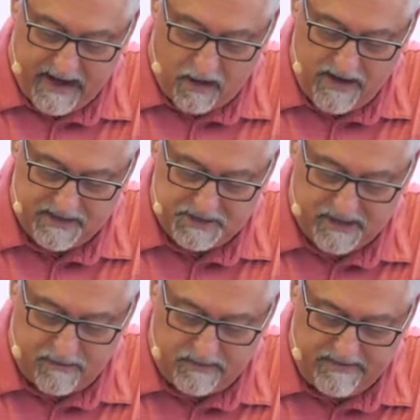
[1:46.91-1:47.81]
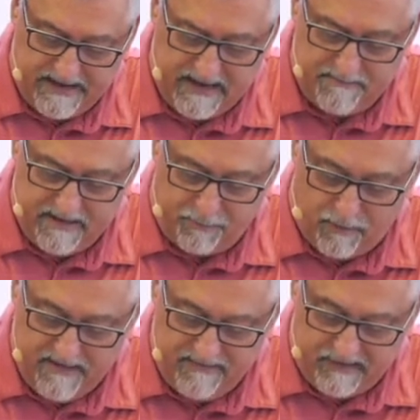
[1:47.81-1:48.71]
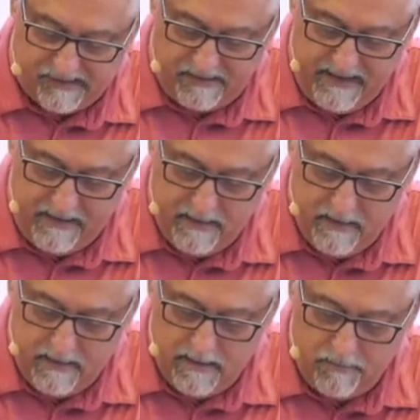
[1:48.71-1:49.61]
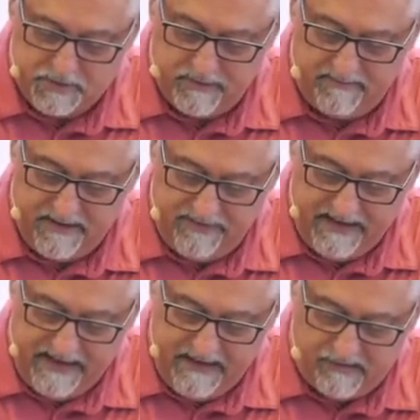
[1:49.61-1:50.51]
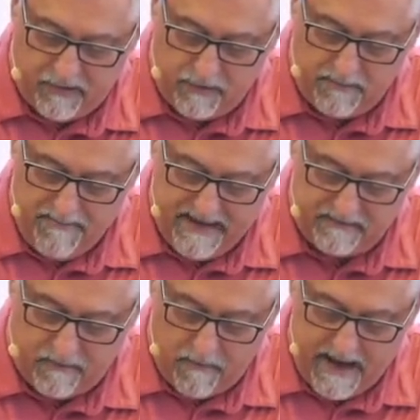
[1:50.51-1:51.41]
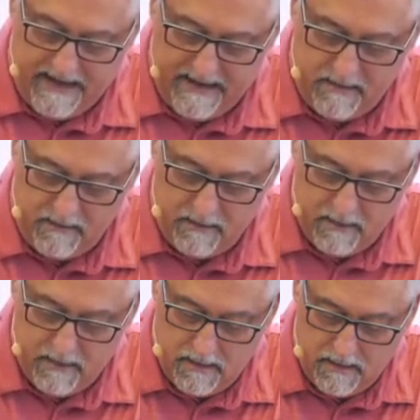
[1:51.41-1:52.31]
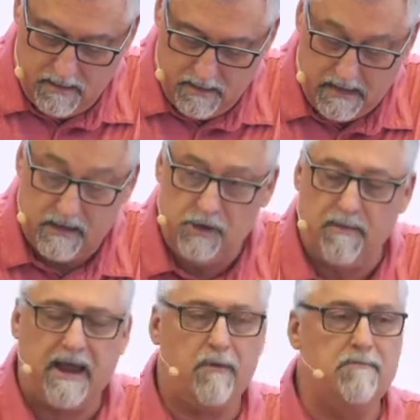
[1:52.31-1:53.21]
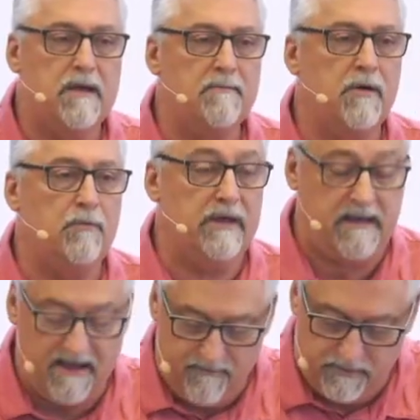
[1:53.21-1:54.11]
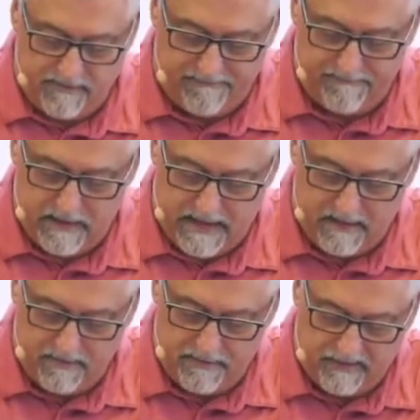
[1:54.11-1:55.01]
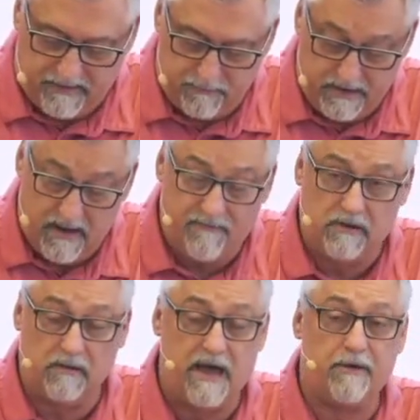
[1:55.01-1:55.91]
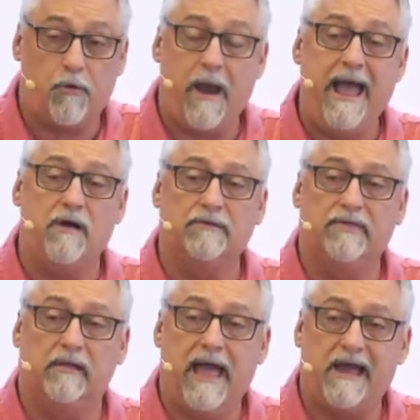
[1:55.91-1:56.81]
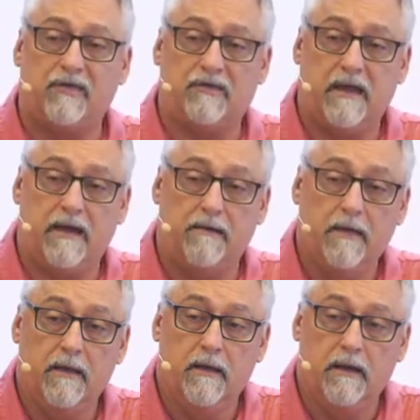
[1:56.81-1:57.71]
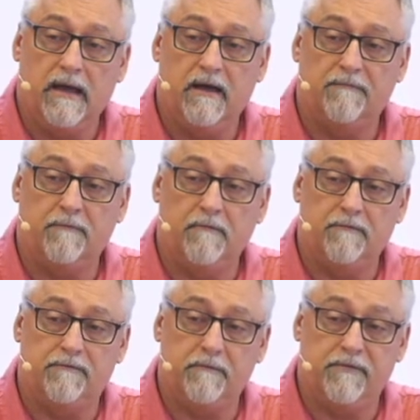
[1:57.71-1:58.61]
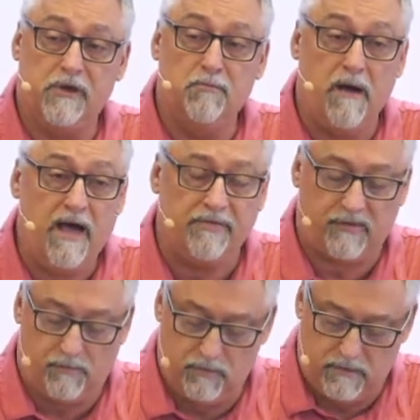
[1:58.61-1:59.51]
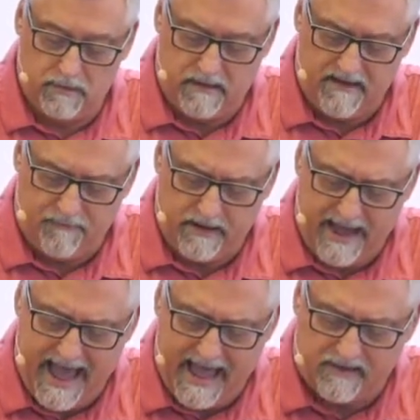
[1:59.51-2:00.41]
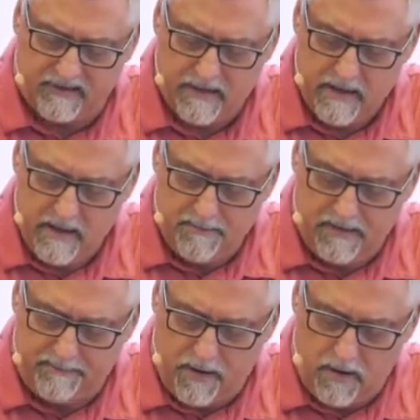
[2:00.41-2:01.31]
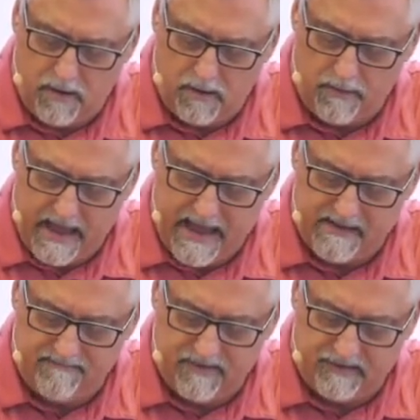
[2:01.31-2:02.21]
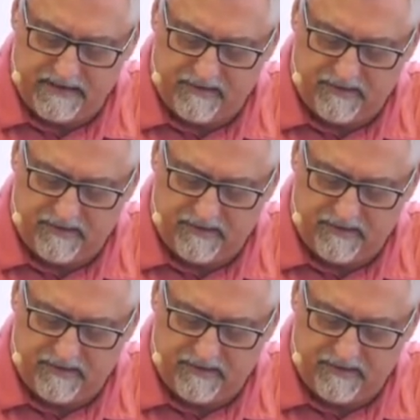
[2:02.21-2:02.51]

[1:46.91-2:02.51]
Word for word: area generally that he had been previously, which would have been the eastern Mediterranean. Uh, you might remember we covered the, uh, this. We covered a lot of ground in the last uh, uh few months covering Acts, but Paul had visited